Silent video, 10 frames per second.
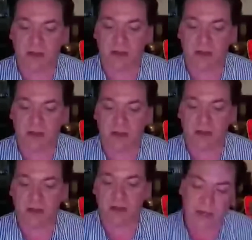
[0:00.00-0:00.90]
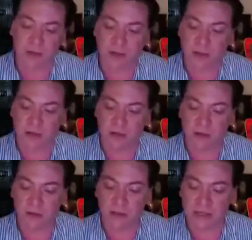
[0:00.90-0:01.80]
in the 3rd
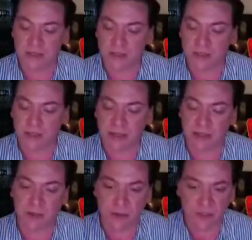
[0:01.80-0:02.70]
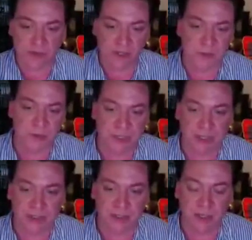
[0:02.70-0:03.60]
section is a series of
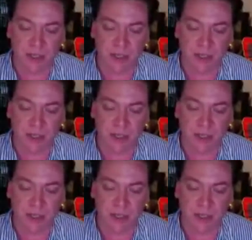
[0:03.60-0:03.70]
exposés,